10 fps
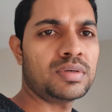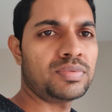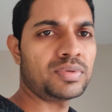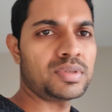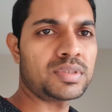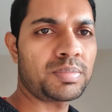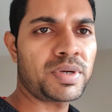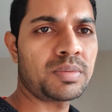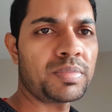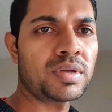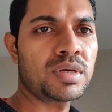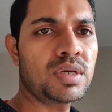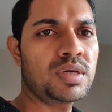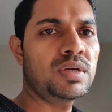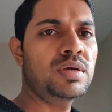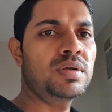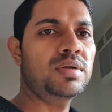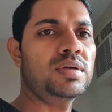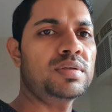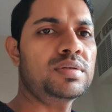for this apartment,
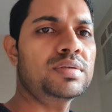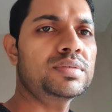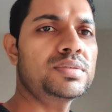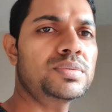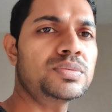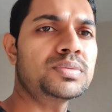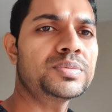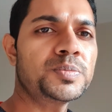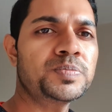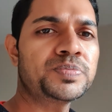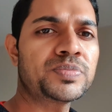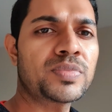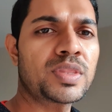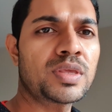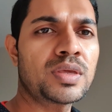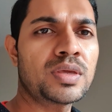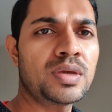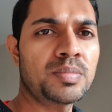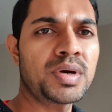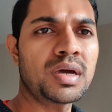right? So
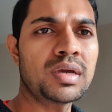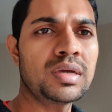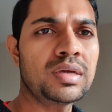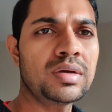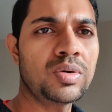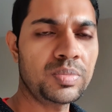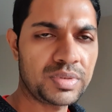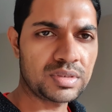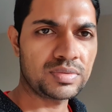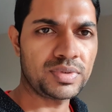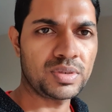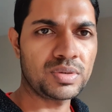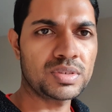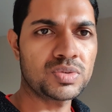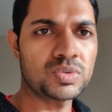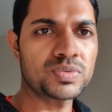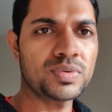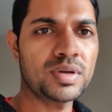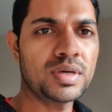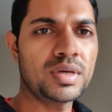yeah, I hope the video is
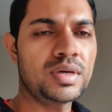useful.